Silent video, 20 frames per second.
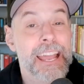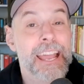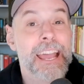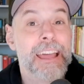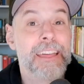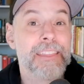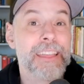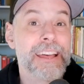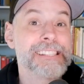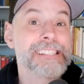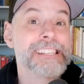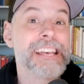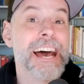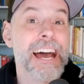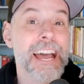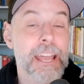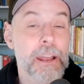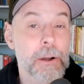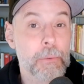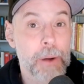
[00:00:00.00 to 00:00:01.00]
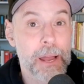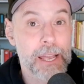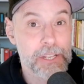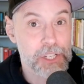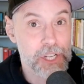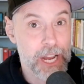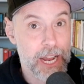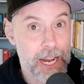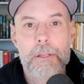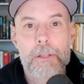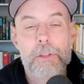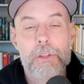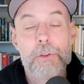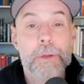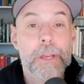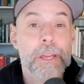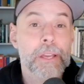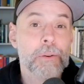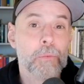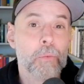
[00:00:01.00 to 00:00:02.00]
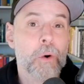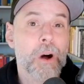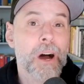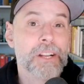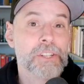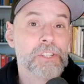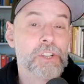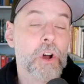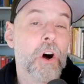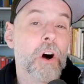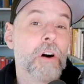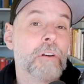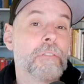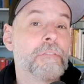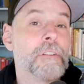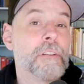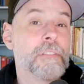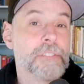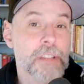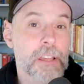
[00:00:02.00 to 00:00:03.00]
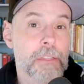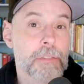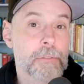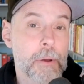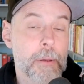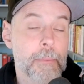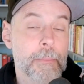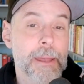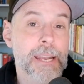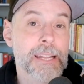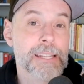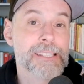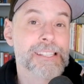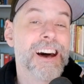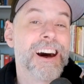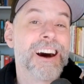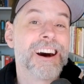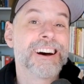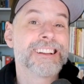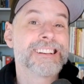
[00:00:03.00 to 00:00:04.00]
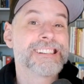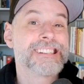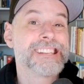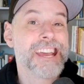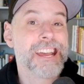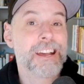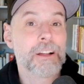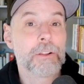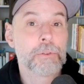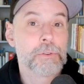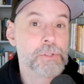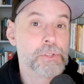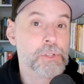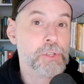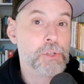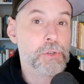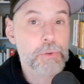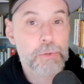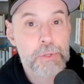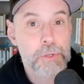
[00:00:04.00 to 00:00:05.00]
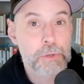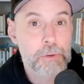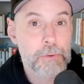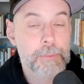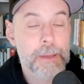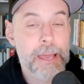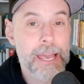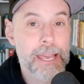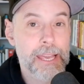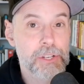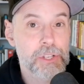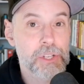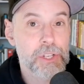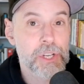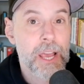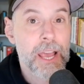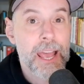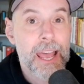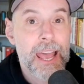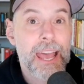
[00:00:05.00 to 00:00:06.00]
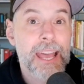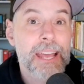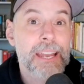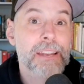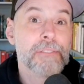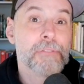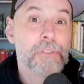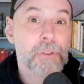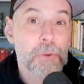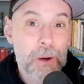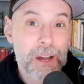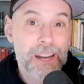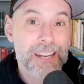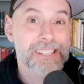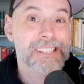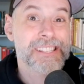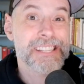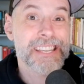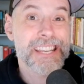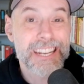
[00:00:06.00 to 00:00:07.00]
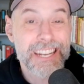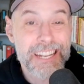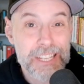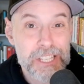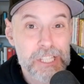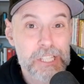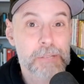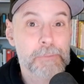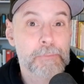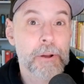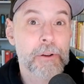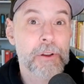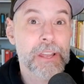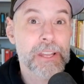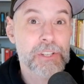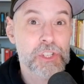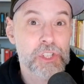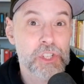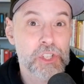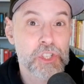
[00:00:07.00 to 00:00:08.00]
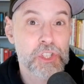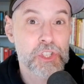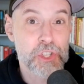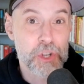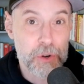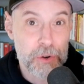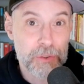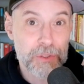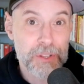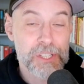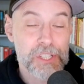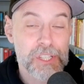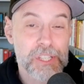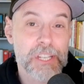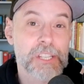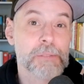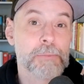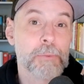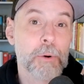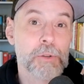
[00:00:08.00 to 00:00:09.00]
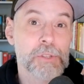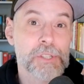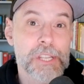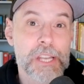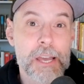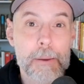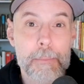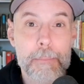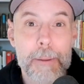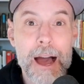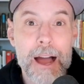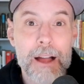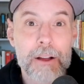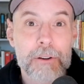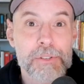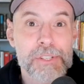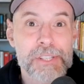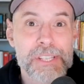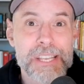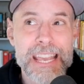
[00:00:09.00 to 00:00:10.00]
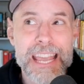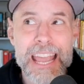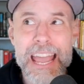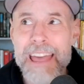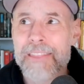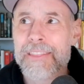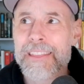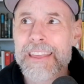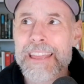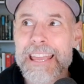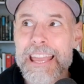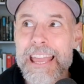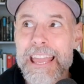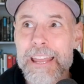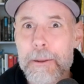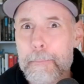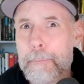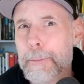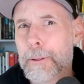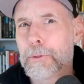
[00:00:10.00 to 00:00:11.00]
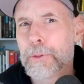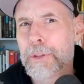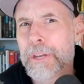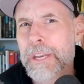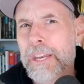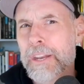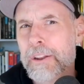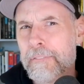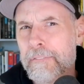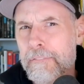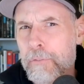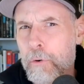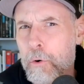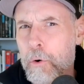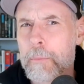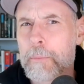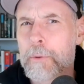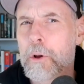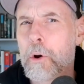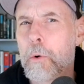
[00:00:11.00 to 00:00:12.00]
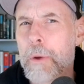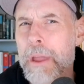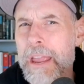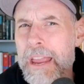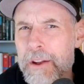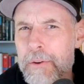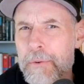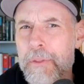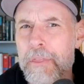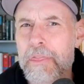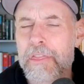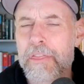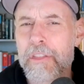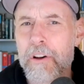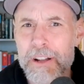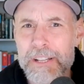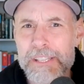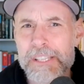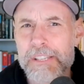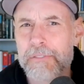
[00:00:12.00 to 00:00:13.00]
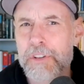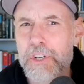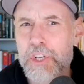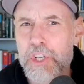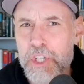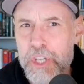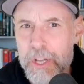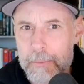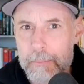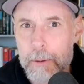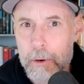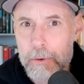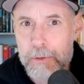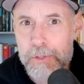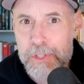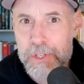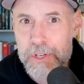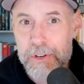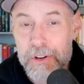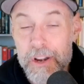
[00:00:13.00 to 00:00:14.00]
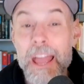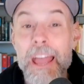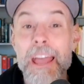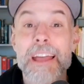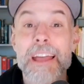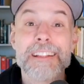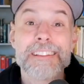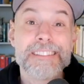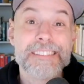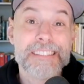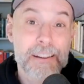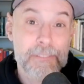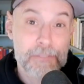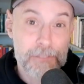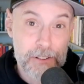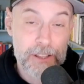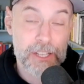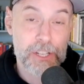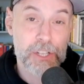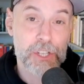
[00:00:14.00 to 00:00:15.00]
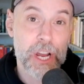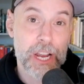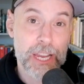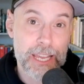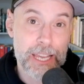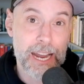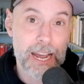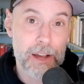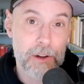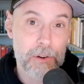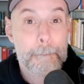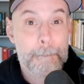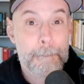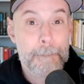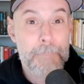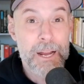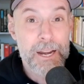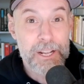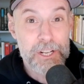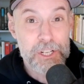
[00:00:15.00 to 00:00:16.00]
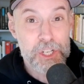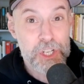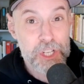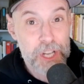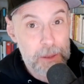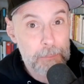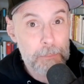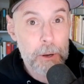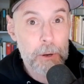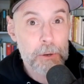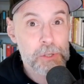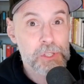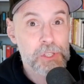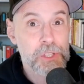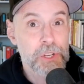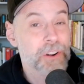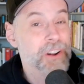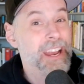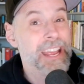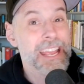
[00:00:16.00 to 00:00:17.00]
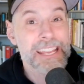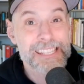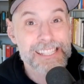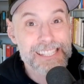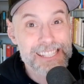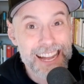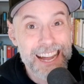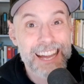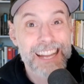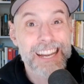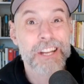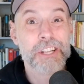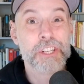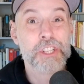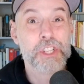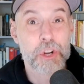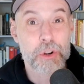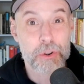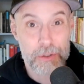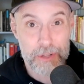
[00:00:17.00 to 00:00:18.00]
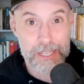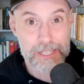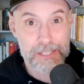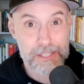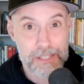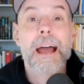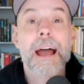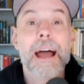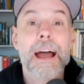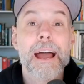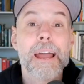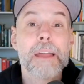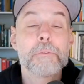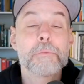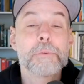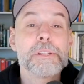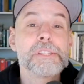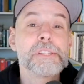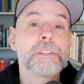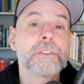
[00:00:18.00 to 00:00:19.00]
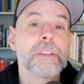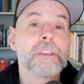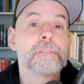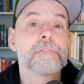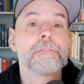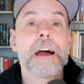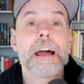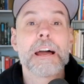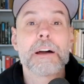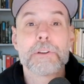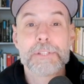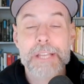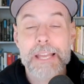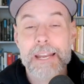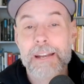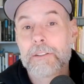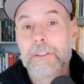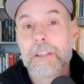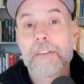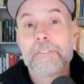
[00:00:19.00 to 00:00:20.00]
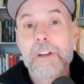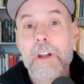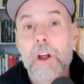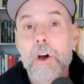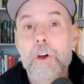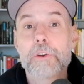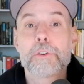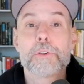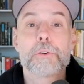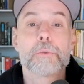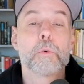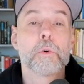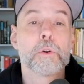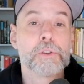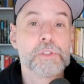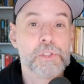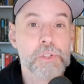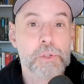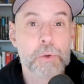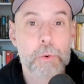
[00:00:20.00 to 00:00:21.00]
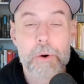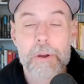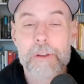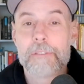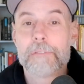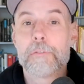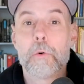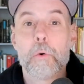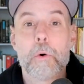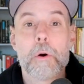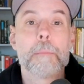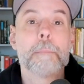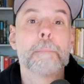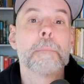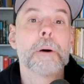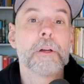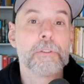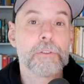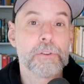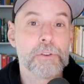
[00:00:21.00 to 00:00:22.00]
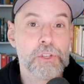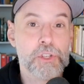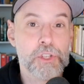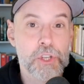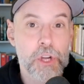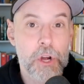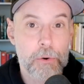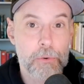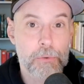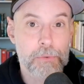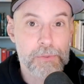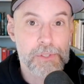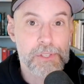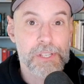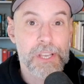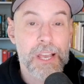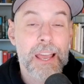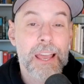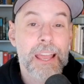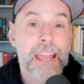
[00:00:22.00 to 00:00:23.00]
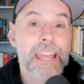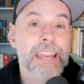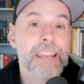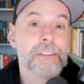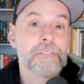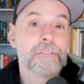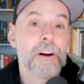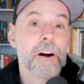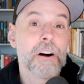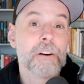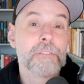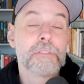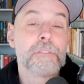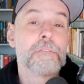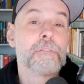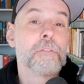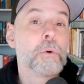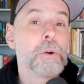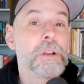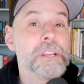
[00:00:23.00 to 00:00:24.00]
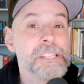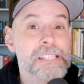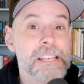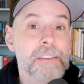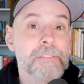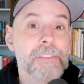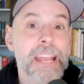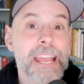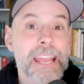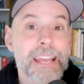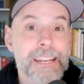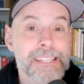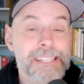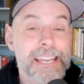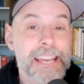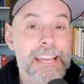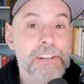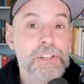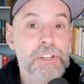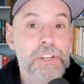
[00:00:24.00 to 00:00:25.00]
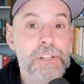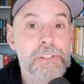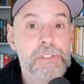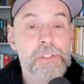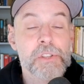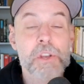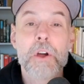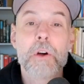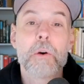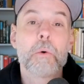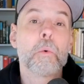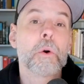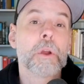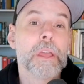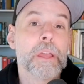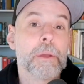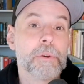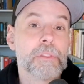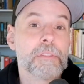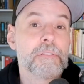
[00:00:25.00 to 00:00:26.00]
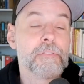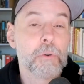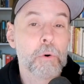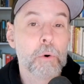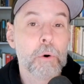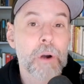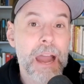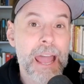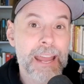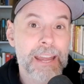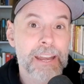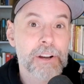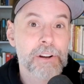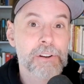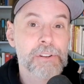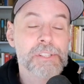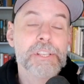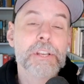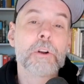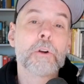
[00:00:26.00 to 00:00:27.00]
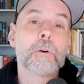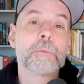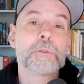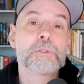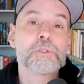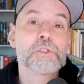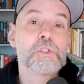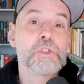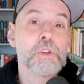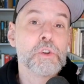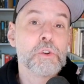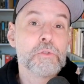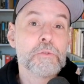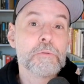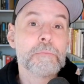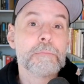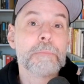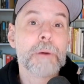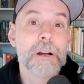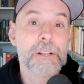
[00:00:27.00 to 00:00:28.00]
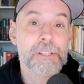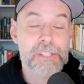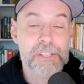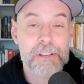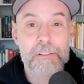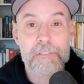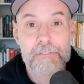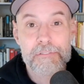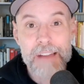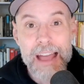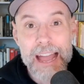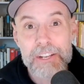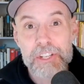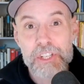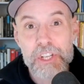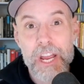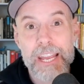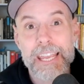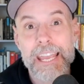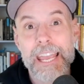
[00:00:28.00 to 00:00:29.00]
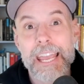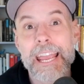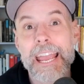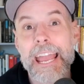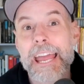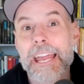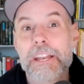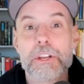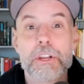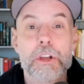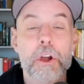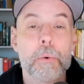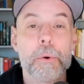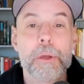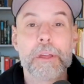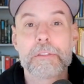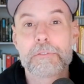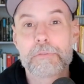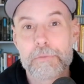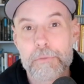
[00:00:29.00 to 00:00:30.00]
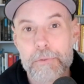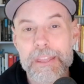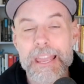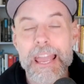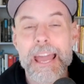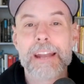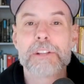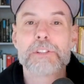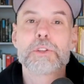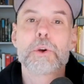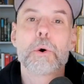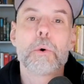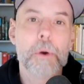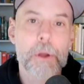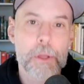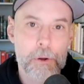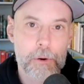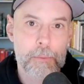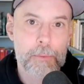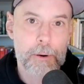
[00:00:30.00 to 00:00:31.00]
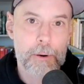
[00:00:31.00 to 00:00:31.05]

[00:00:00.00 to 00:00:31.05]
and that's Haya Rychek. You can watch all 53 minutes on Taylor's YouTube page. And if you want to see an experienced journalist expose the hypocrisy and the inability to form coherent thoughts of a shit poster, definitely check it out. But a shit poster is not a journalist. I recently filed an 1,100 word story for Mother Jones. It involved 47 annotations, working with four editors, and almost 2 months of fact checking and going through the editorial